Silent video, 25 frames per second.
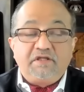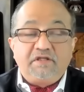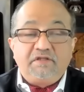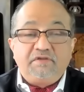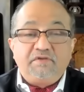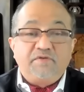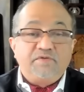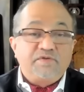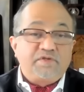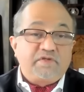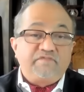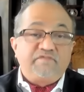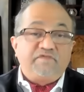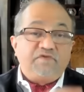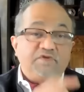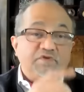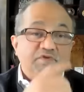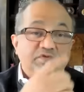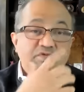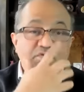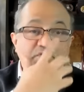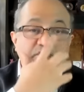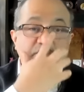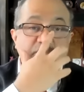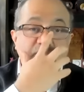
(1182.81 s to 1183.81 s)
those of
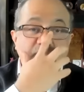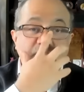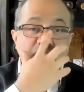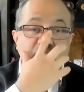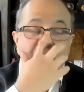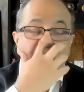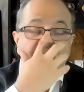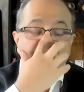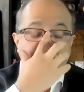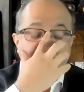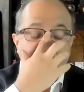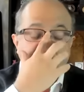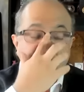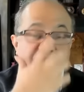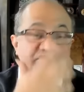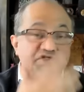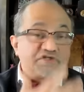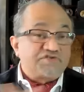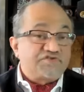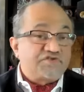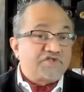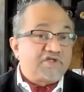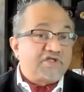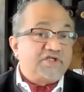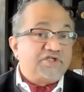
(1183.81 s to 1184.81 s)
you who are
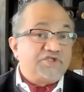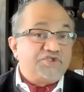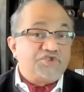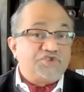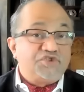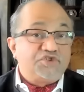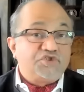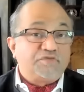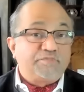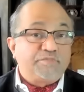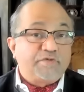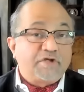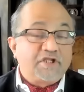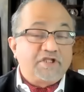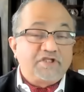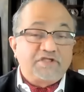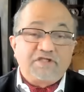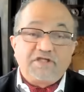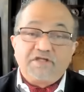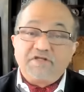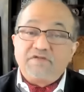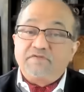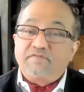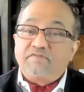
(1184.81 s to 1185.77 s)
interested in geopolitics,